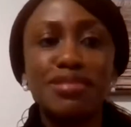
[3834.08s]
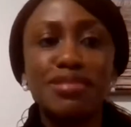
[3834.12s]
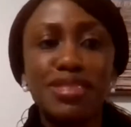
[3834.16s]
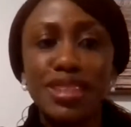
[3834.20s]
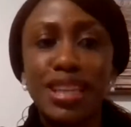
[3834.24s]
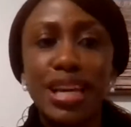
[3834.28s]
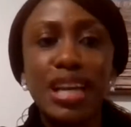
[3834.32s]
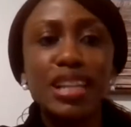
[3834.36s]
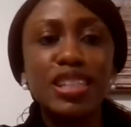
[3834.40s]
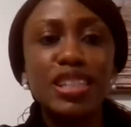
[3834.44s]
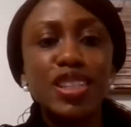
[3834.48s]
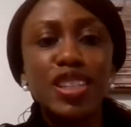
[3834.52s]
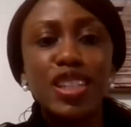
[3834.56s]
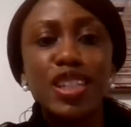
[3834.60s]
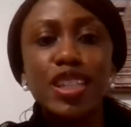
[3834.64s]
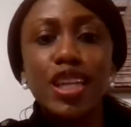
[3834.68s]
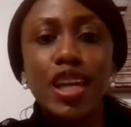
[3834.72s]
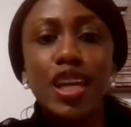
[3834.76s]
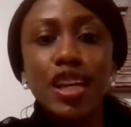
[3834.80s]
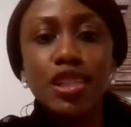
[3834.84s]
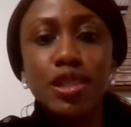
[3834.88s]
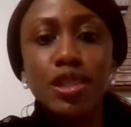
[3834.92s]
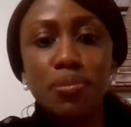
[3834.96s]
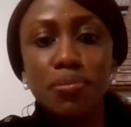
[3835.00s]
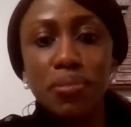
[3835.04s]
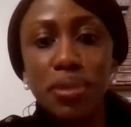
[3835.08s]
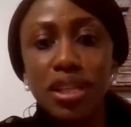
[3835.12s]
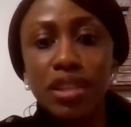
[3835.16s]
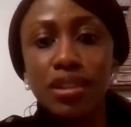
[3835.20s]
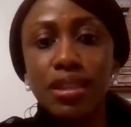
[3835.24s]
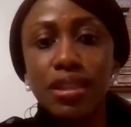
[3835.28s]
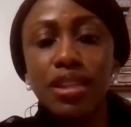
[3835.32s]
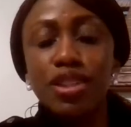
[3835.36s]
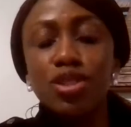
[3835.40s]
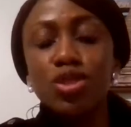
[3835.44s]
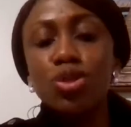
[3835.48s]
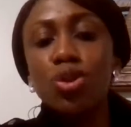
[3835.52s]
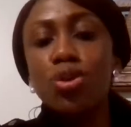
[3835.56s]
that's the next big
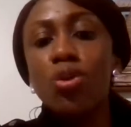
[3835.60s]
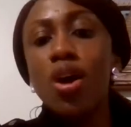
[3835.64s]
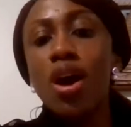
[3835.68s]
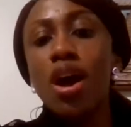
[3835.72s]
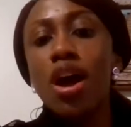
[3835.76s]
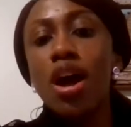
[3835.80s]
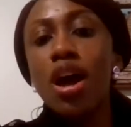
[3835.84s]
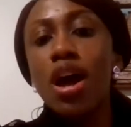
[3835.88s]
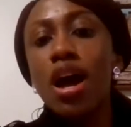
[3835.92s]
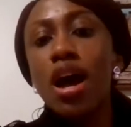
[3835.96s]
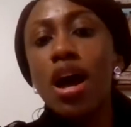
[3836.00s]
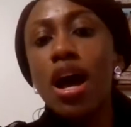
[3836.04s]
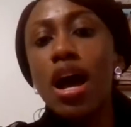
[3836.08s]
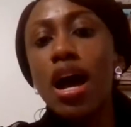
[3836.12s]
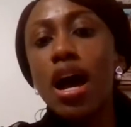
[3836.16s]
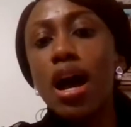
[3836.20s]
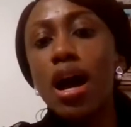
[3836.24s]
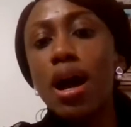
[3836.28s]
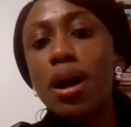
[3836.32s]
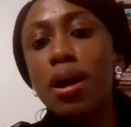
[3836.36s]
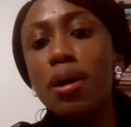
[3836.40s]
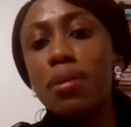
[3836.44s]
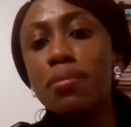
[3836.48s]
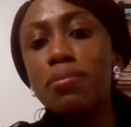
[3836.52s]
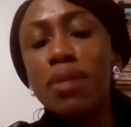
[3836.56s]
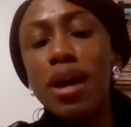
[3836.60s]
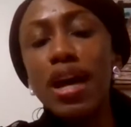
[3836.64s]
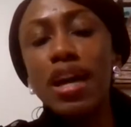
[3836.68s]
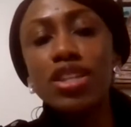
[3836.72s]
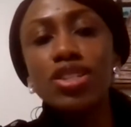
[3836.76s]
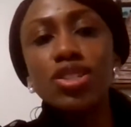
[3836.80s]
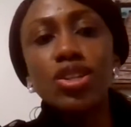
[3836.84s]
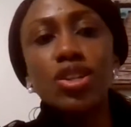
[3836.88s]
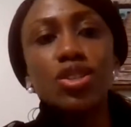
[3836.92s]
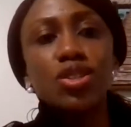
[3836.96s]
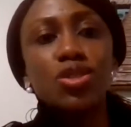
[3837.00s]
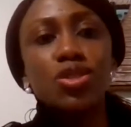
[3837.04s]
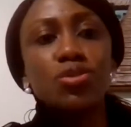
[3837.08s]
thing. So I
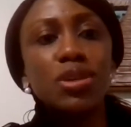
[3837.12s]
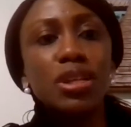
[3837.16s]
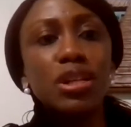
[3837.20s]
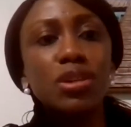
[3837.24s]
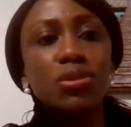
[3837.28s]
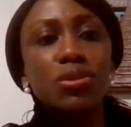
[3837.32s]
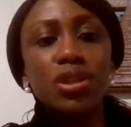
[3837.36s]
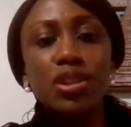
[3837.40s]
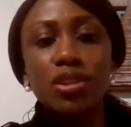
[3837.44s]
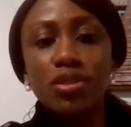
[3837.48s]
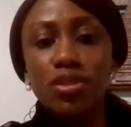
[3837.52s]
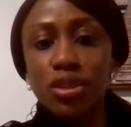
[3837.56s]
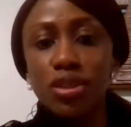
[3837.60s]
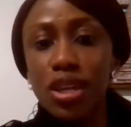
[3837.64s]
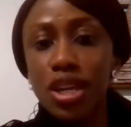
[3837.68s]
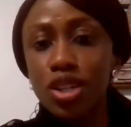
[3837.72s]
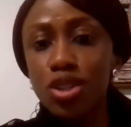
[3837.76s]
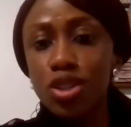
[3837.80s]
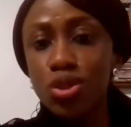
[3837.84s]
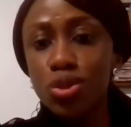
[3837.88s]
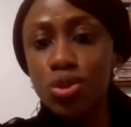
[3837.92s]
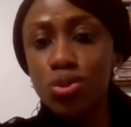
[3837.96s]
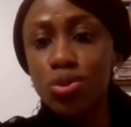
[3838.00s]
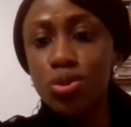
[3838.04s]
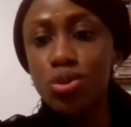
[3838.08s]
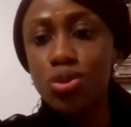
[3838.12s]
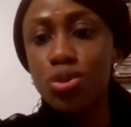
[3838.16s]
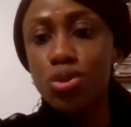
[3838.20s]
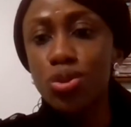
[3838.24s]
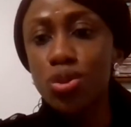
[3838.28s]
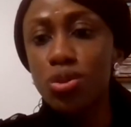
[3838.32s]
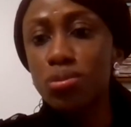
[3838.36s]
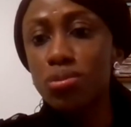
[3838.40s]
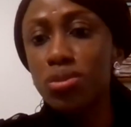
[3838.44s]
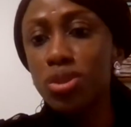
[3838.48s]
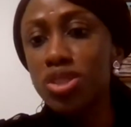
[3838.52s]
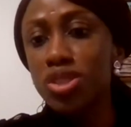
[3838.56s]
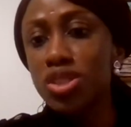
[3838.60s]
just really want to thank you
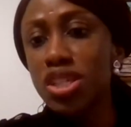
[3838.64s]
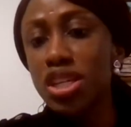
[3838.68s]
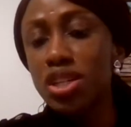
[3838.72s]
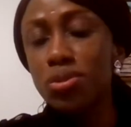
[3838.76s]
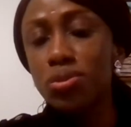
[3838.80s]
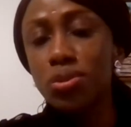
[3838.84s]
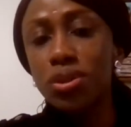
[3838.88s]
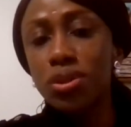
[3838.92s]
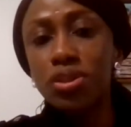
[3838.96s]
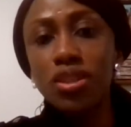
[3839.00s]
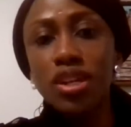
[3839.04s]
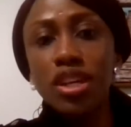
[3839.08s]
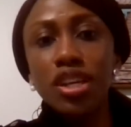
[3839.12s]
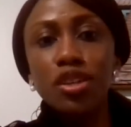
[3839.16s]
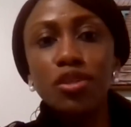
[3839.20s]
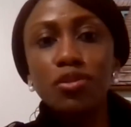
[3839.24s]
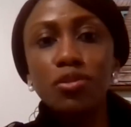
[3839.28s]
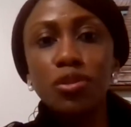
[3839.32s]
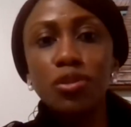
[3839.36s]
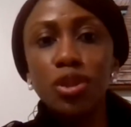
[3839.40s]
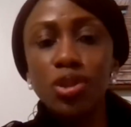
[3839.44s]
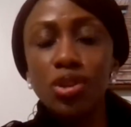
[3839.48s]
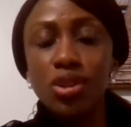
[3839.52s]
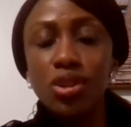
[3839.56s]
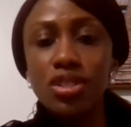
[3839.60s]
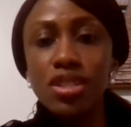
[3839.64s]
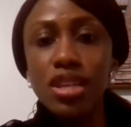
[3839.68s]
so much, Edward. Thank you for your